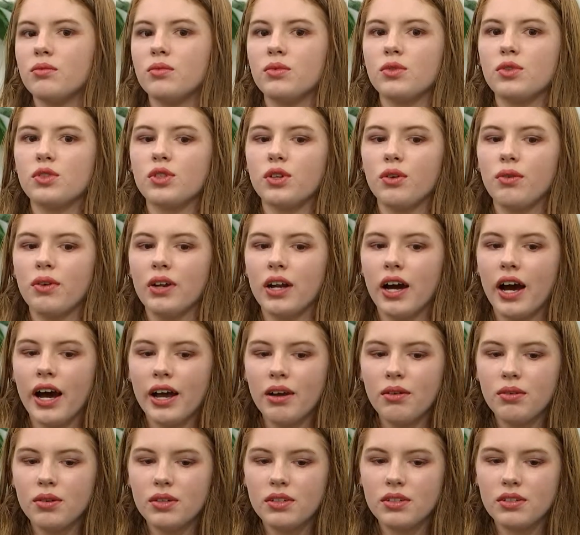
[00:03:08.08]
So when I
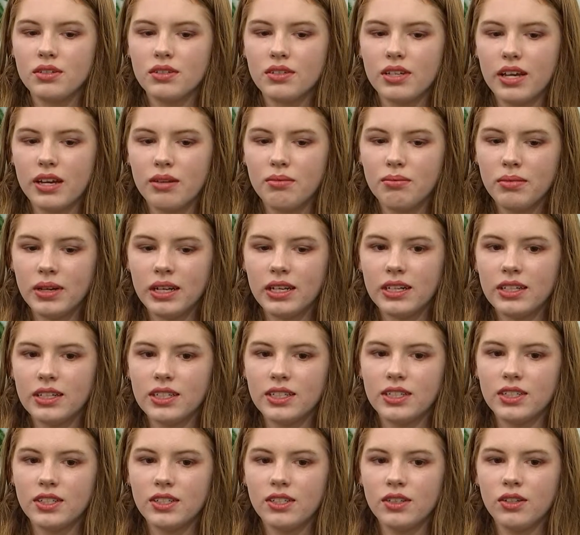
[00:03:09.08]
was
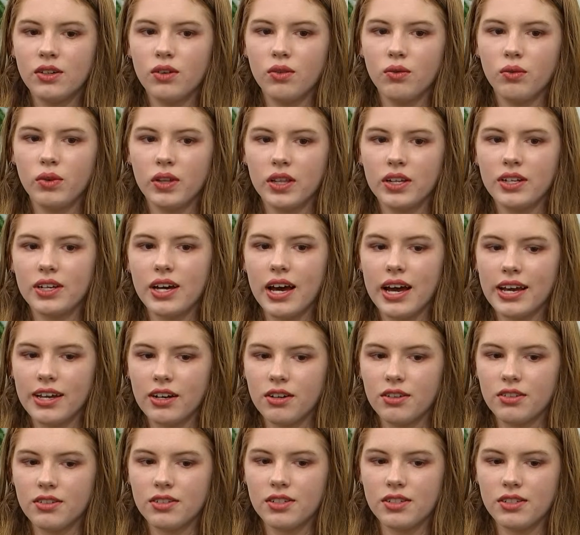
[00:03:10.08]
admitted with a
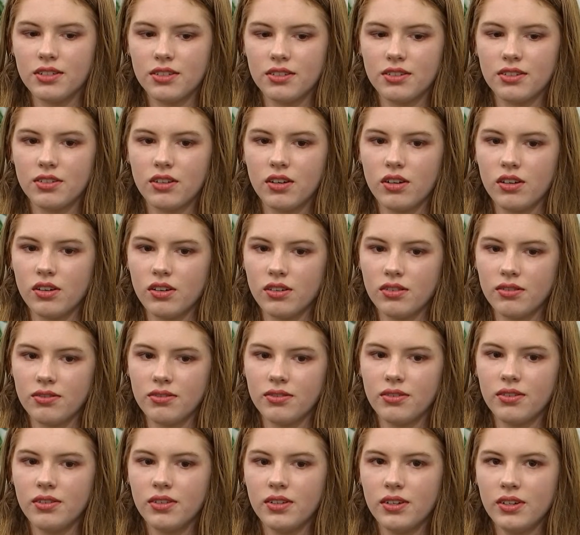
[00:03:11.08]
diagnosis of
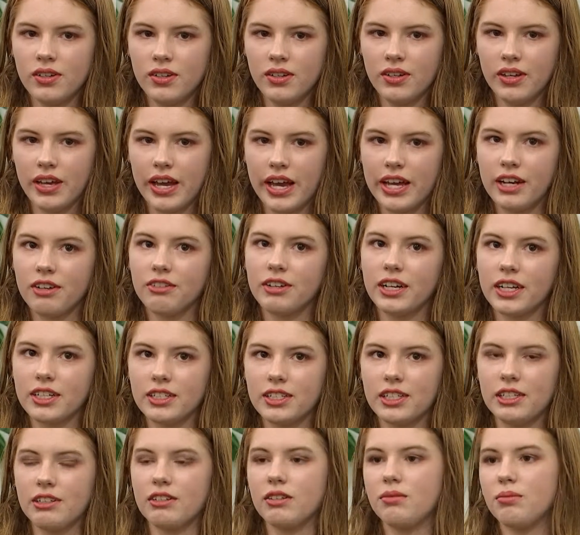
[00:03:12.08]

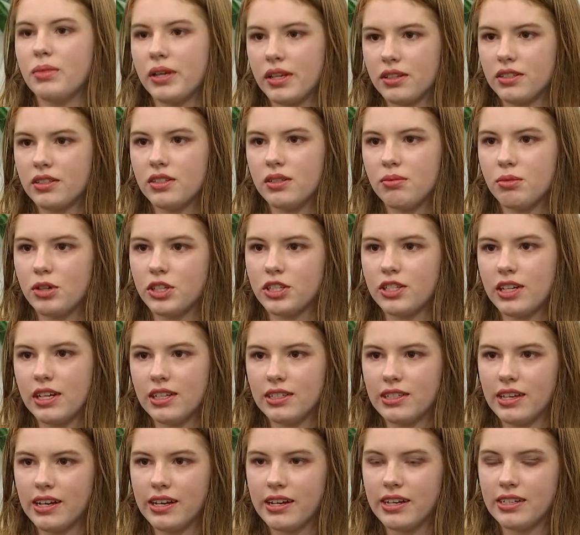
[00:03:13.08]
anorexia and mixed depression
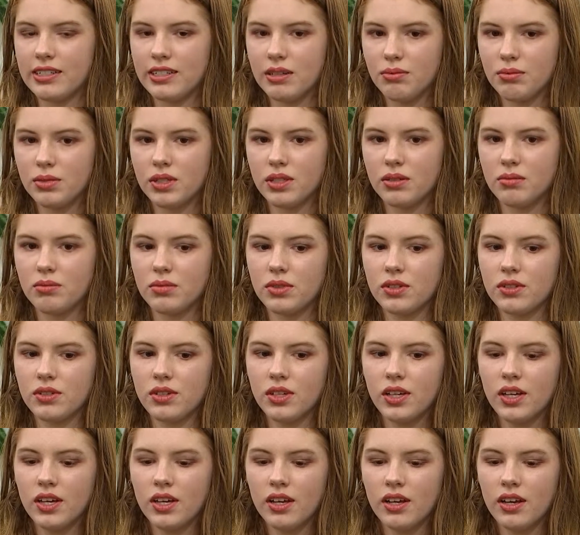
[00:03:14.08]
anxiety symptoms,
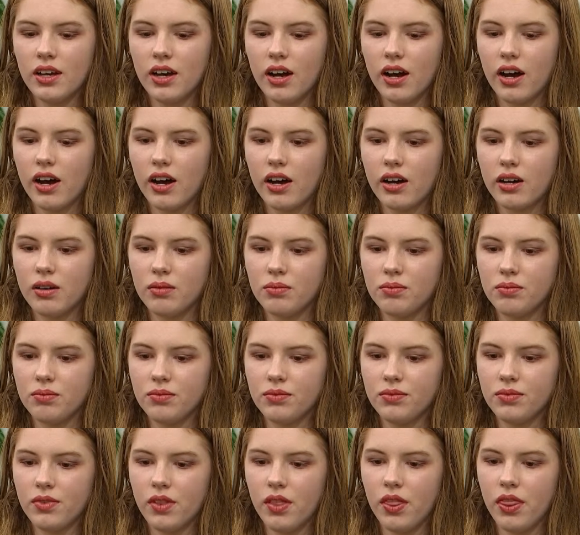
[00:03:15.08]

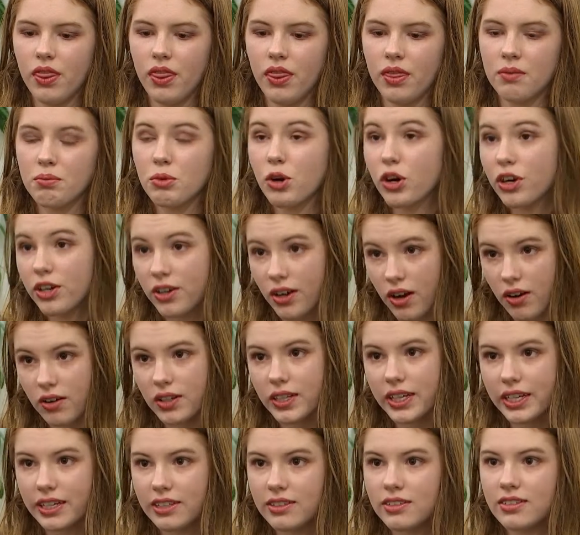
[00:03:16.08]
the protocol
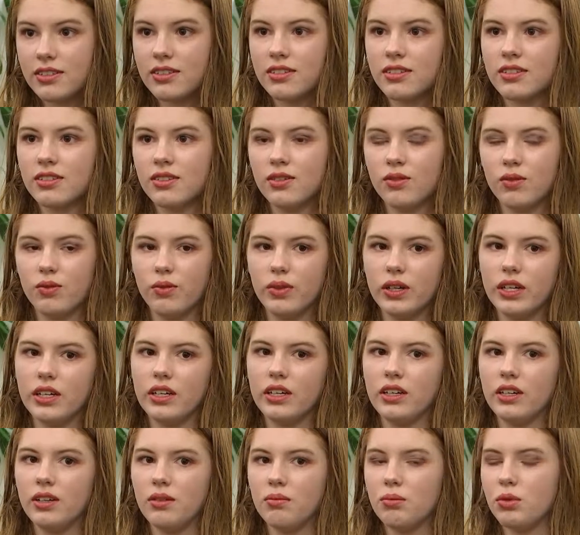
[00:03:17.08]
is
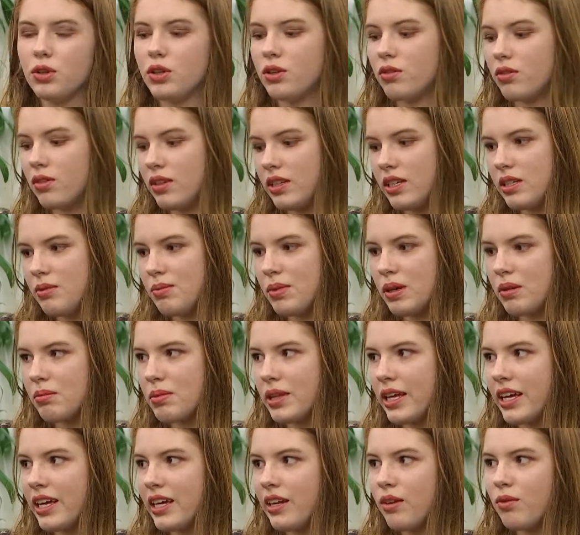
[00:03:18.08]
we put you on this meal
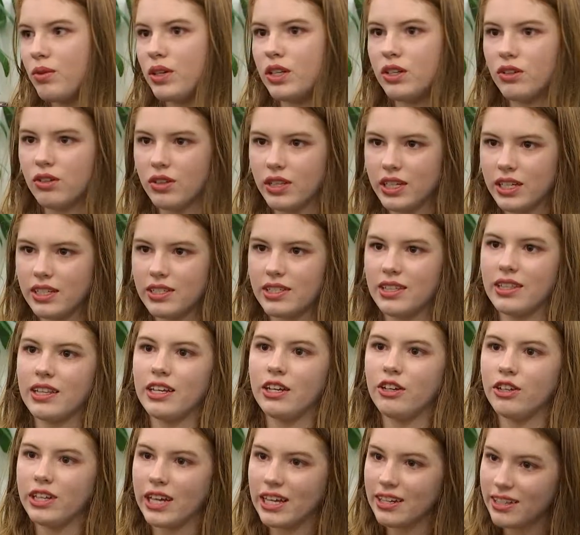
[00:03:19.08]
plan, we do this, and then
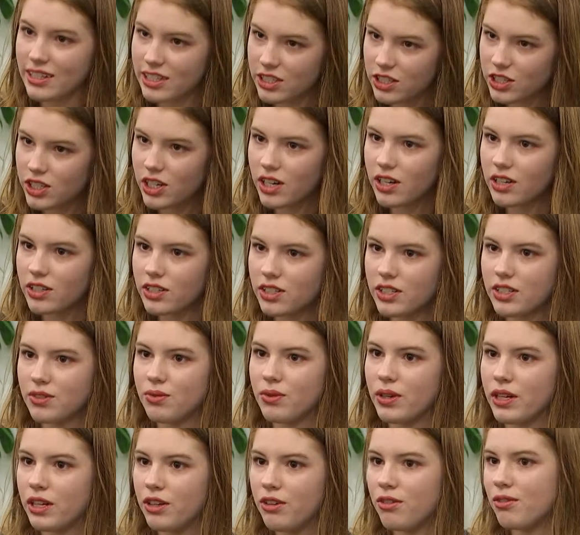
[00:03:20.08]
you get discharged
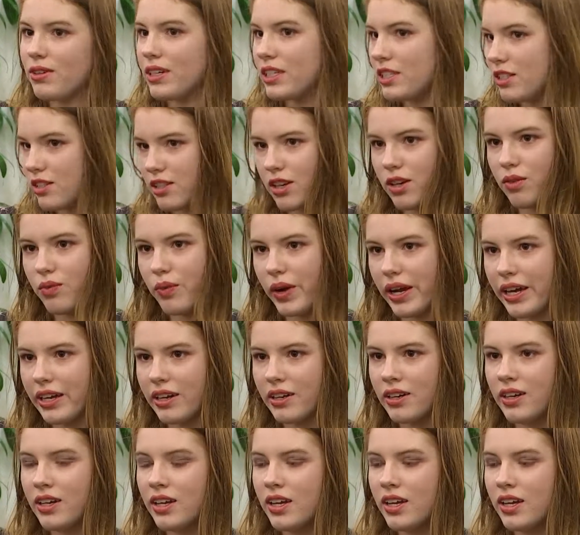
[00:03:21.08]
when you reach a certain weight.